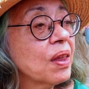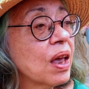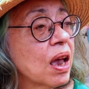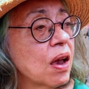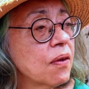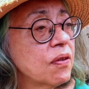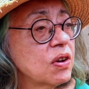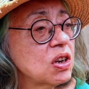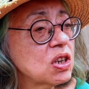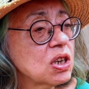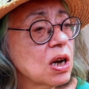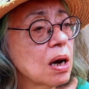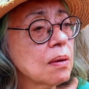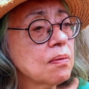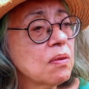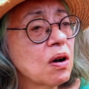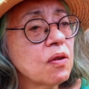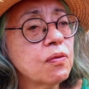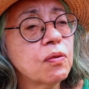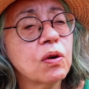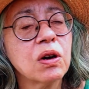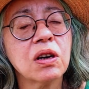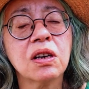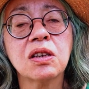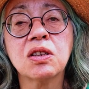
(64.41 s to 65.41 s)
Every time
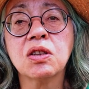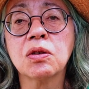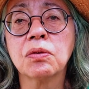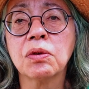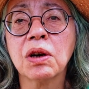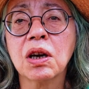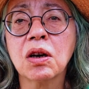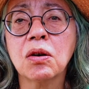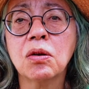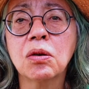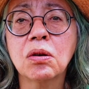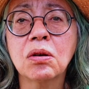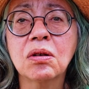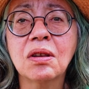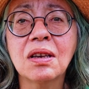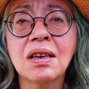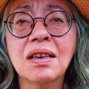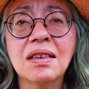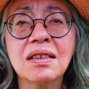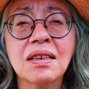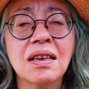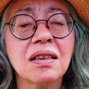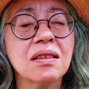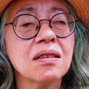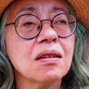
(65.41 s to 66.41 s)
I've wanted to record
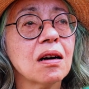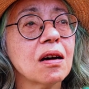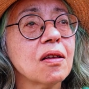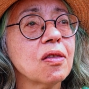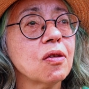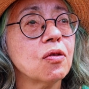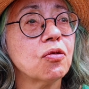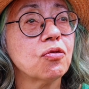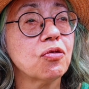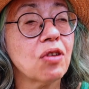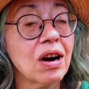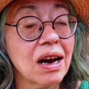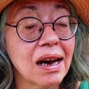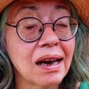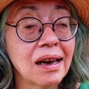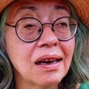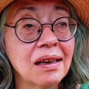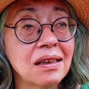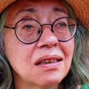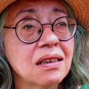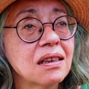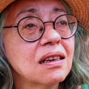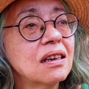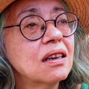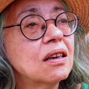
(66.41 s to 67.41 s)
this, it's either
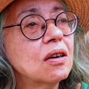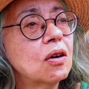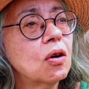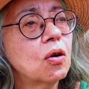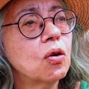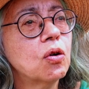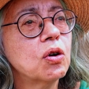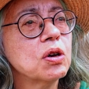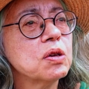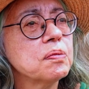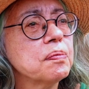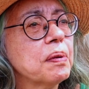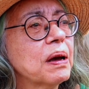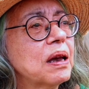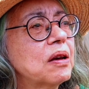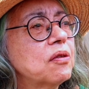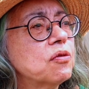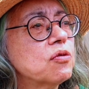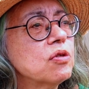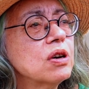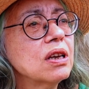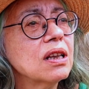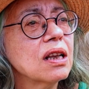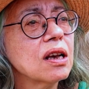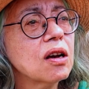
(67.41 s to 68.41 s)
rained or it's been
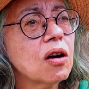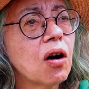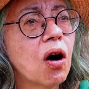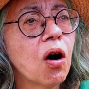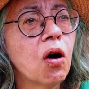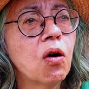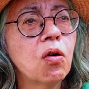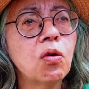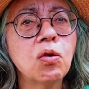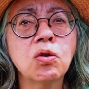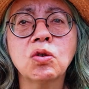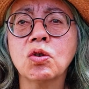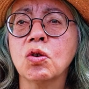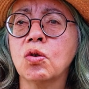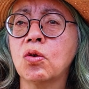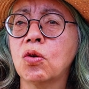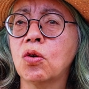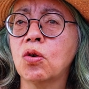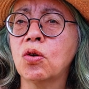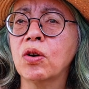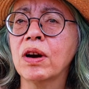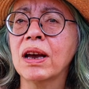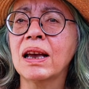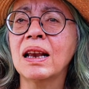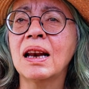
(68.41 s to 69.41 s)
really cold
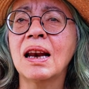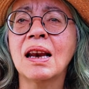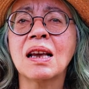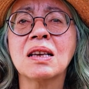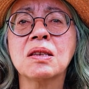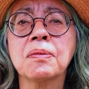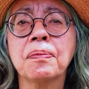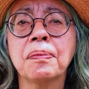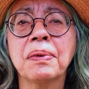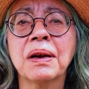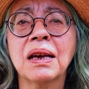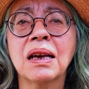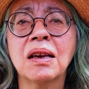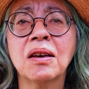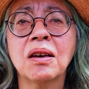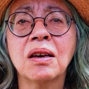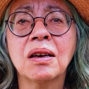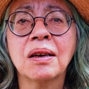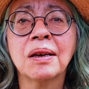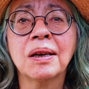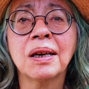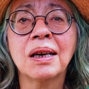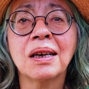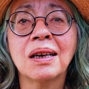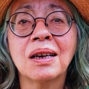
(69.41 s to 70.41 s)
or it has been
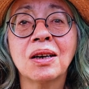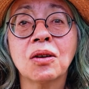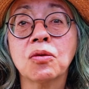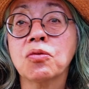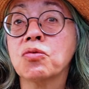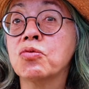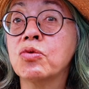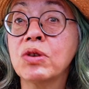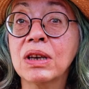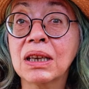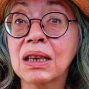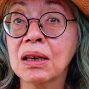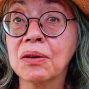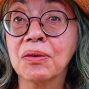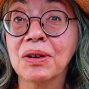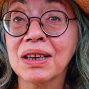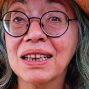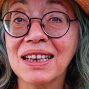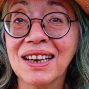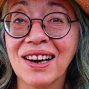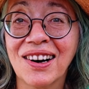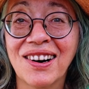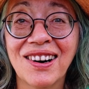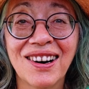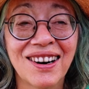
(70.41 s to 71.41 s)
really,
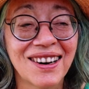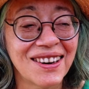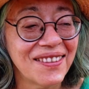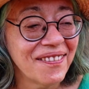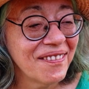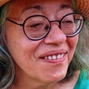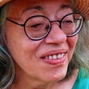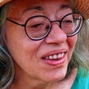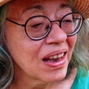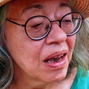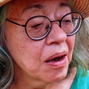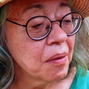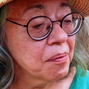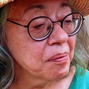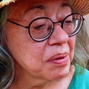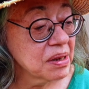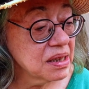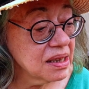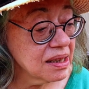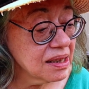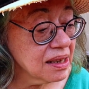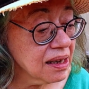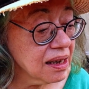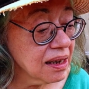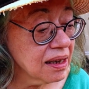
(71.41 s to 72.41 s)
really hot. But
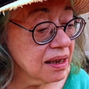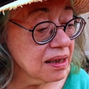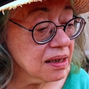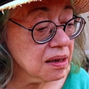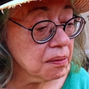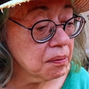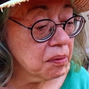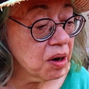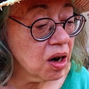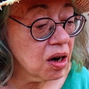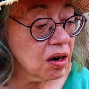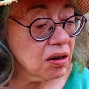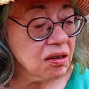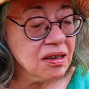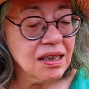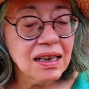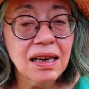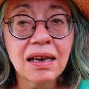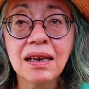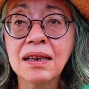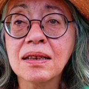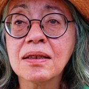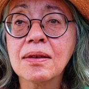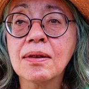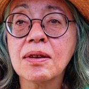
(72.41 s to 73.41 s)
today is a mild
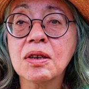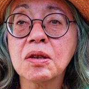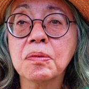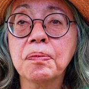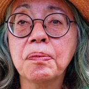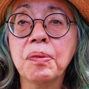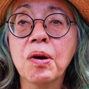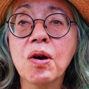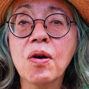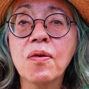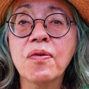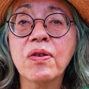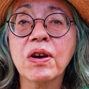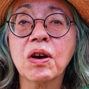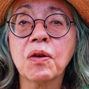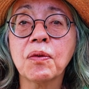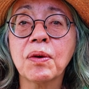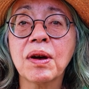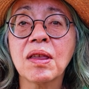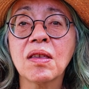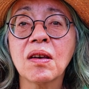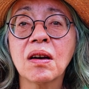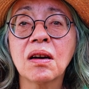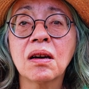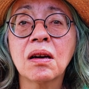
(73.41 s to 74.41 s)
day, so it's perfect
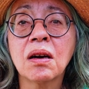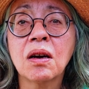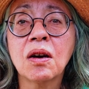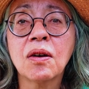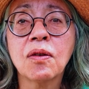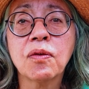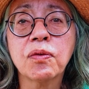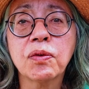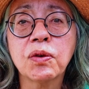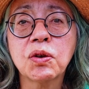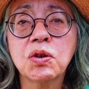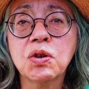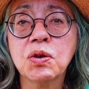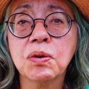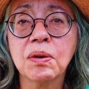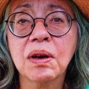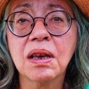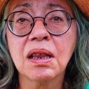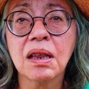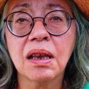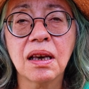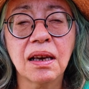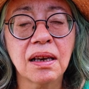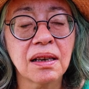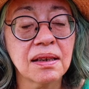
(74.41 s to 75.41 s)
weather for
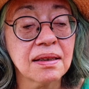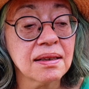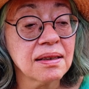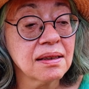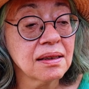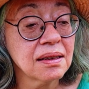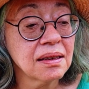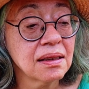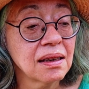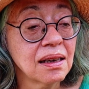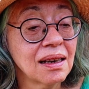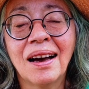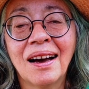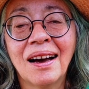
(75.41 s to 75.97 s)
doing this.